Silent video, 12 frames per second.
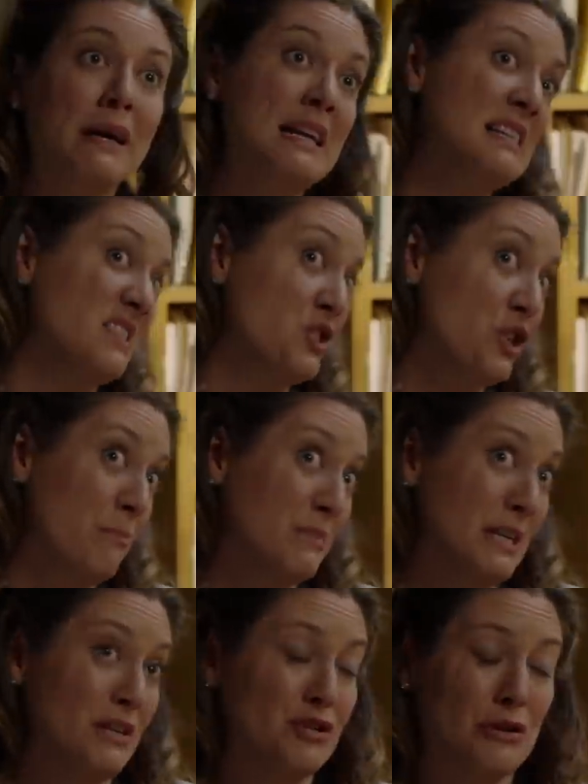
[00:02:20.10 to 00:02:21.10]
but he's a gym
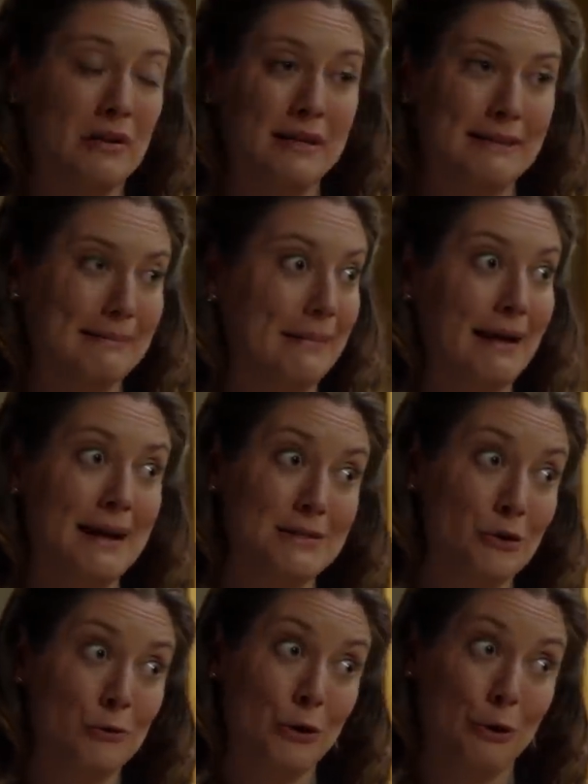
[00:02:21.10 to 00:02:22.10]
teacher, and
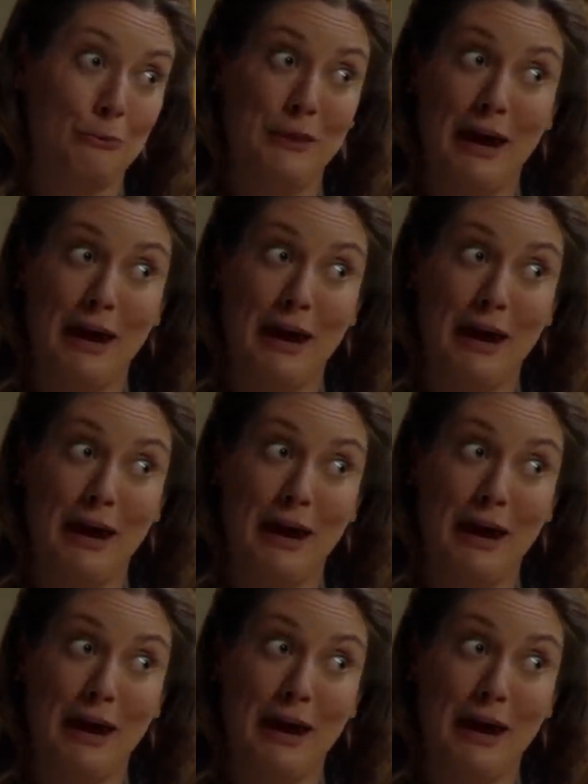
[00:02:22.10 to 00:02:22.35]
as a group,